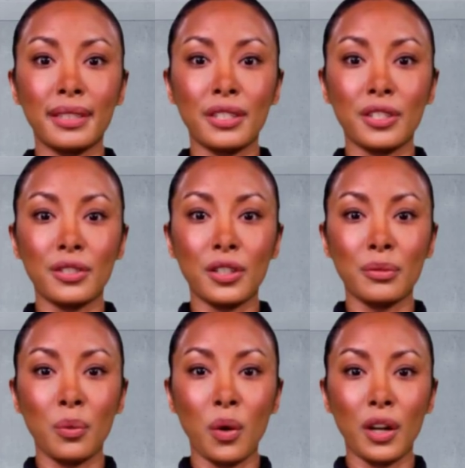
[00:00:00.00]
To learn
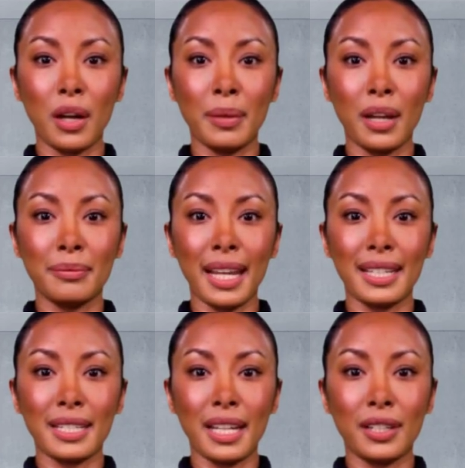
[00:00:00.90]
more about
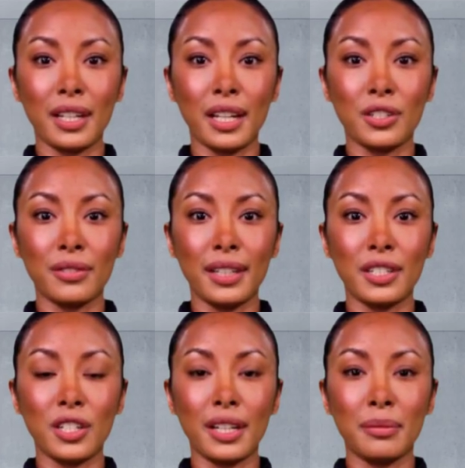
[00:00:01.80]
bystander
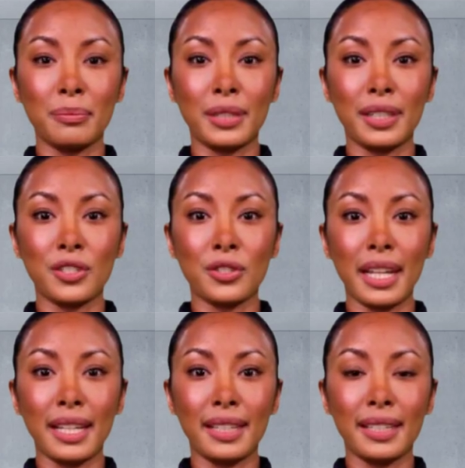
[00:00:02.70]
intervention employee
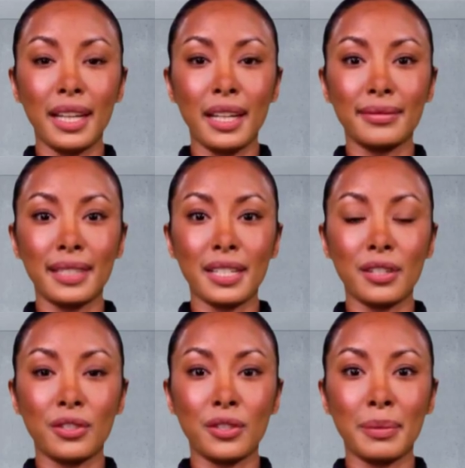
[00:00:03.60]
training,
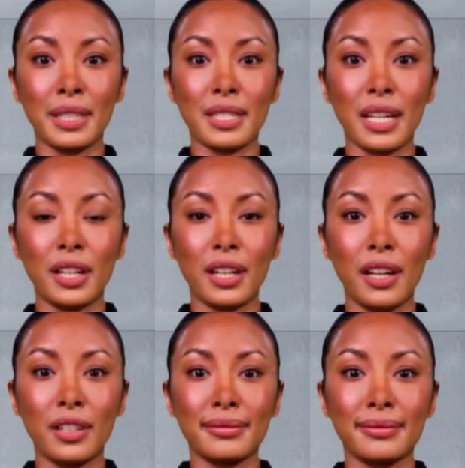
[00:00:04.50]
visit
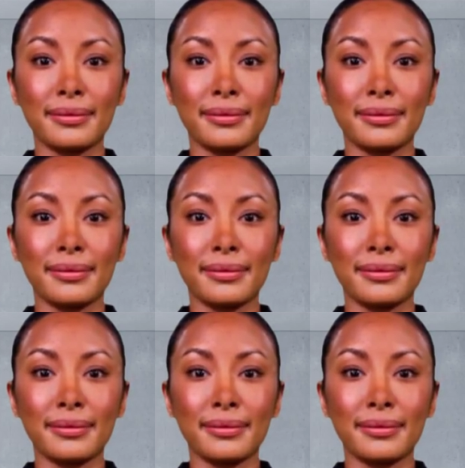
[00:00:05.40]
viewbiz.com.